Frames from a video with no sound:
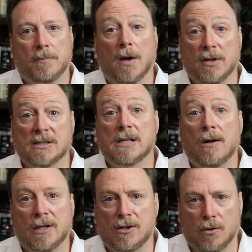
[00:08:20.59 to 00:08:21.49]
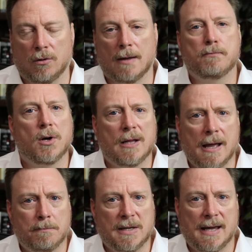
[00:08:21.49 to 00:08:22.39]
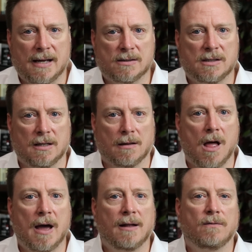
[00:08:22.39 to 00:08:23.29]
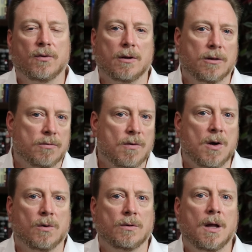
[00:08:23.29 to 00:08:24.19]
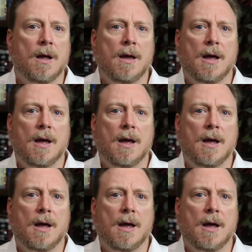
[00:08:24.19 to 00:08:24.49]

of the Saudi coup that put MBS in line for the throne.